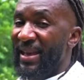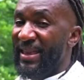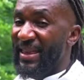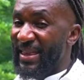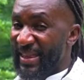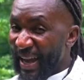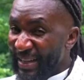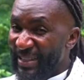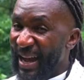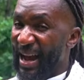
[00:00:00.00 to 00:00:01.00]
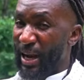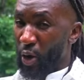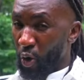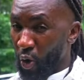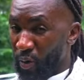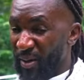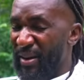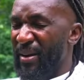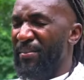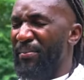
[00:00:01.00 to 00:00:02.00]
That alone,
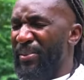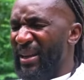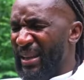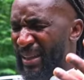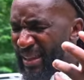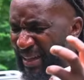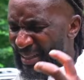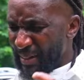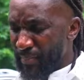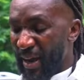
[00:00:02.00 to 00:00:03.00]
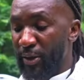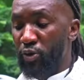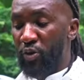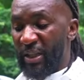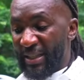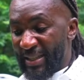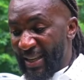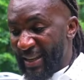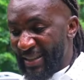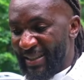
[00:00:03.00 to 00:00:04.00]
bringing that in mind during
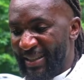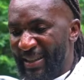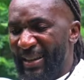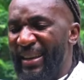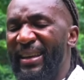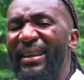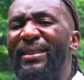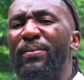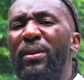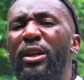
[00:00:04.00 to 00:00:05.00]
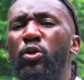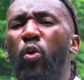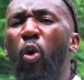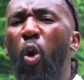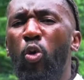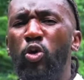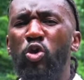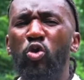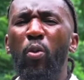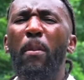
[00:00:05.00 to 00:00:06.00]
sex, it
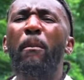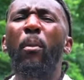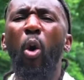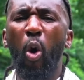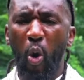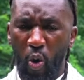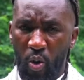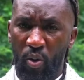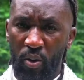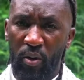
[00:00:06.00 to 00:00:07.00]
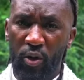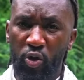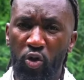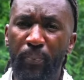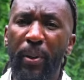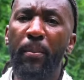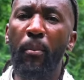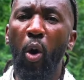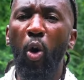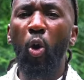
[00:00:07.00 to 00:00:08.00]
holds you more to be
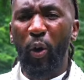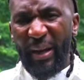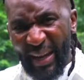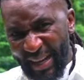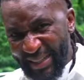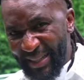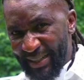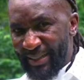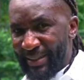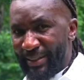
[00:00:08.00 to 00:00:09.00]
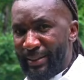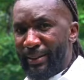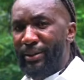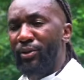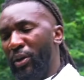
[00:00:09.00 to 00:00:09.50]
more connected